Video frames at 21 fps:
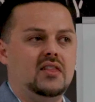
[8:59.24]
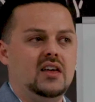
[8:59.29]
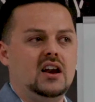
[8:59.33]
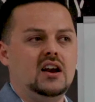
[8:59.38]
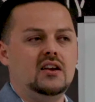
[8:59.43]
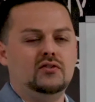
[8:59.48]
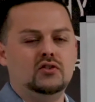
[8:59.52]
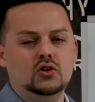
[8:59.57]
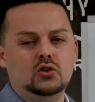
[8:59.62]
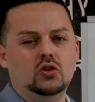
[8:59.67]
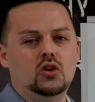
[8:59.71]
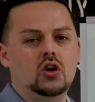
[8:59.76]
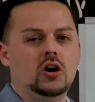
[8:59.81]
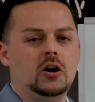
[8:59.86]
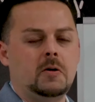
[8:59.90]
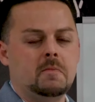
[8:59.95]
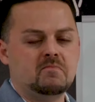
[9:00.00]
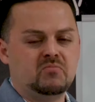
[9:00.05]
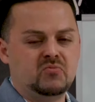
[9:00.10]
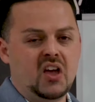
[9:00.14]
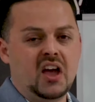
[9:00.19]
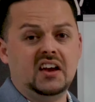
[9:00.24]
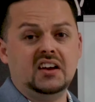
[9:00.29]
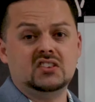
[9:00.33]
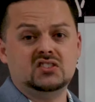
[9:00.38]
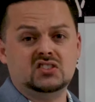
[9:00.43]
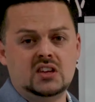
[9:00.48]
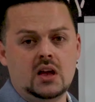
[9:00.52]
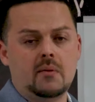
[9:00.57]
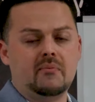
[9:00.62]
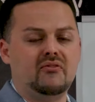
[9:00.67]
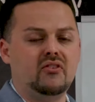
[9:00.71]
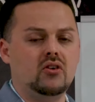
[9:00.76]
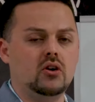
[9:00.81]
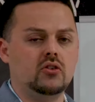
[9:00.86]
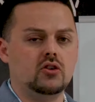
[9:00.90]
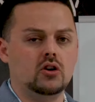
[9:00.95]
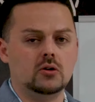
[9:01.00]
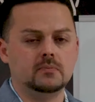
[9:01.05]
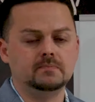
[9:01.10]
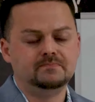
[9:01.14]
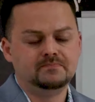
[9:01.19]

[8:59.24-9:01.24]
then if you take it a step further,